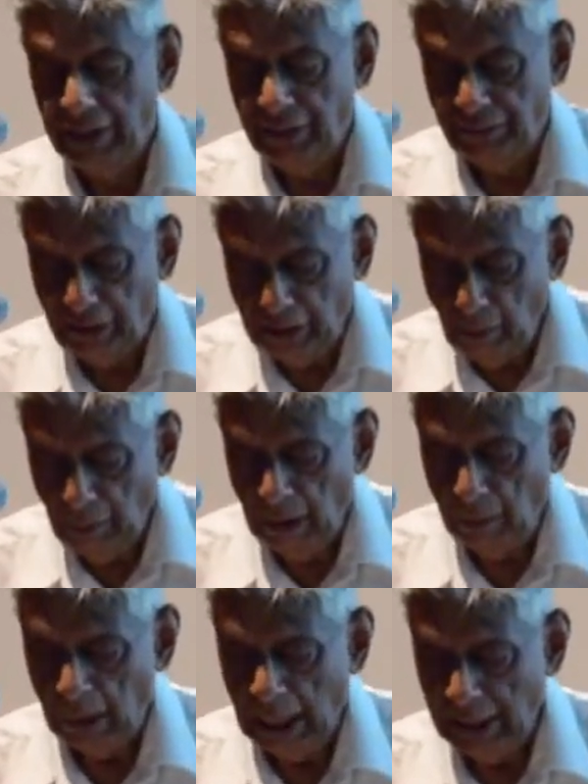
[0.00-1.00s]

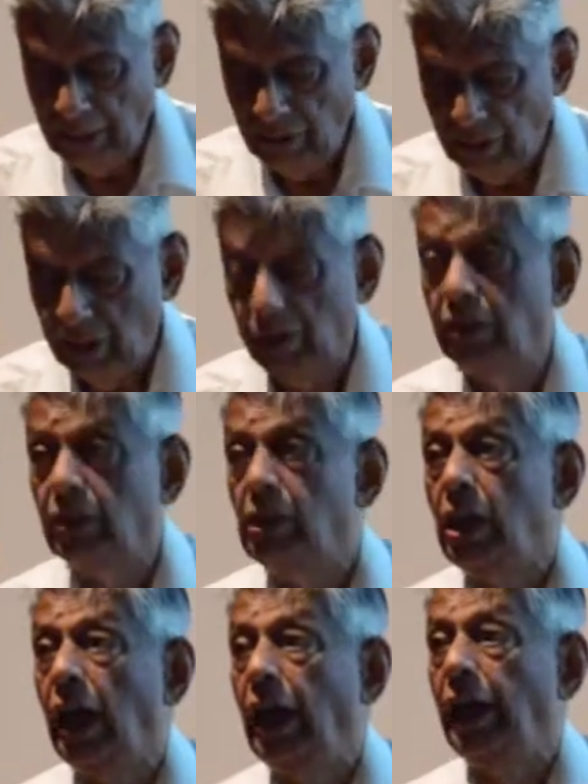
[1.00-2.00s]
settlement plans,
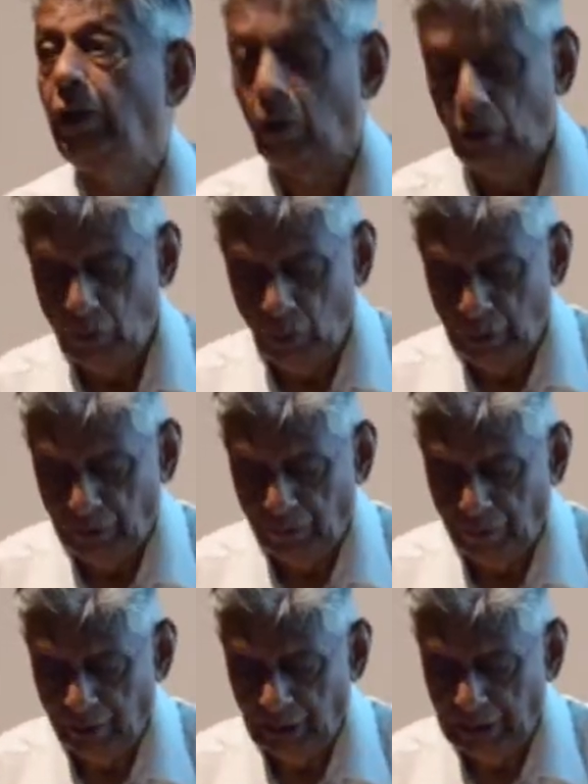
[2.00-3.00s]
and also its
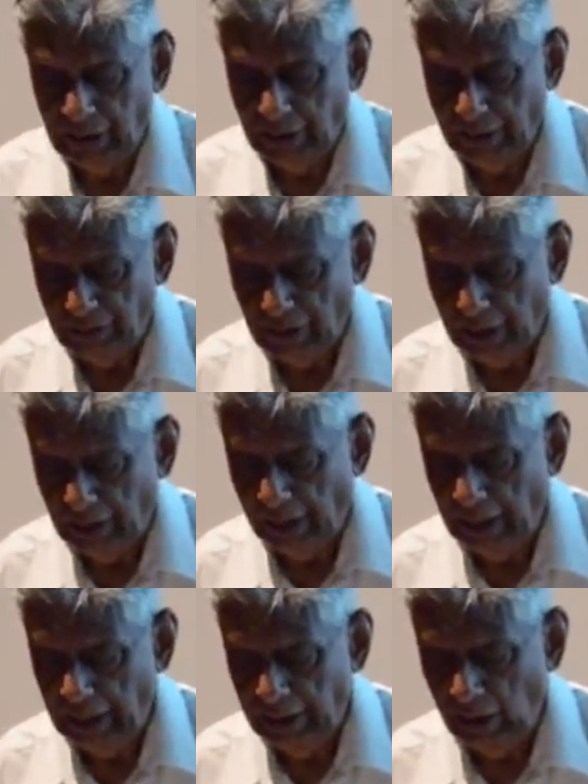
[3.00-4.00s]
further
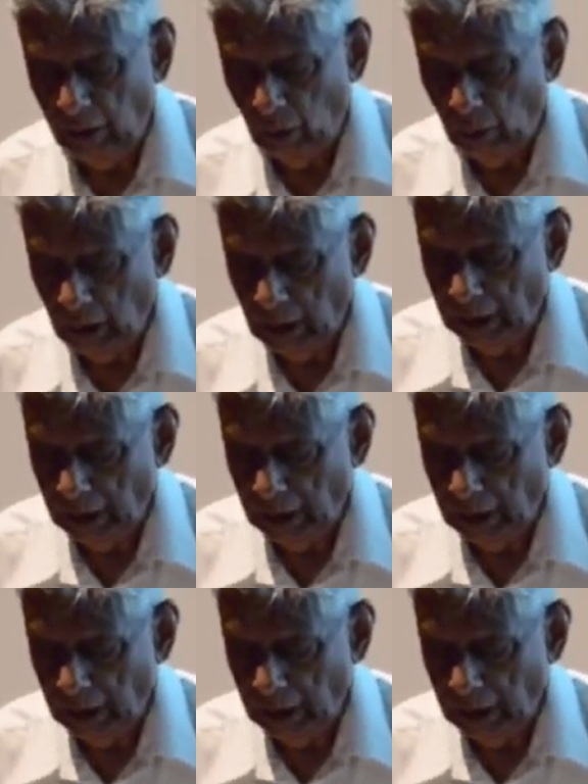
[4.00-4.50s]
disaggregated local